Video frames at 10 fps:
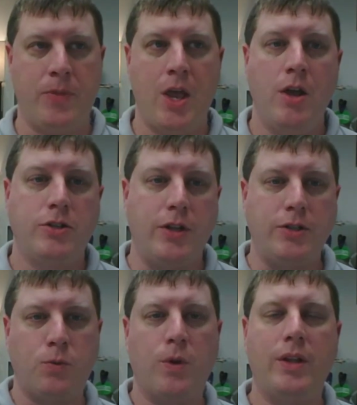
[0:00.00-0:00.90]
So
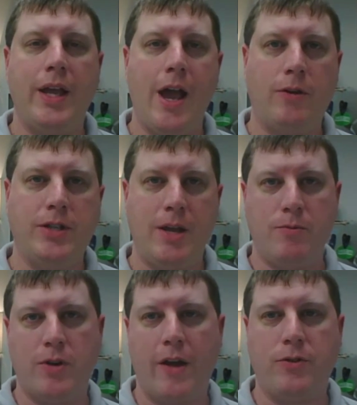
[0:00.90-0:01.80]
that's really how team
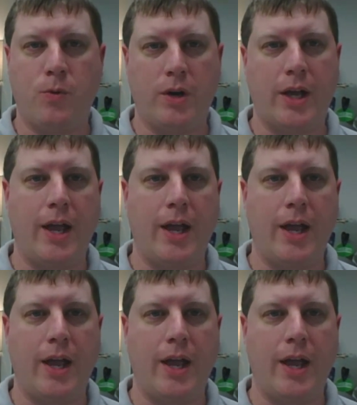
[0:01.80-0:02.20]
drives work.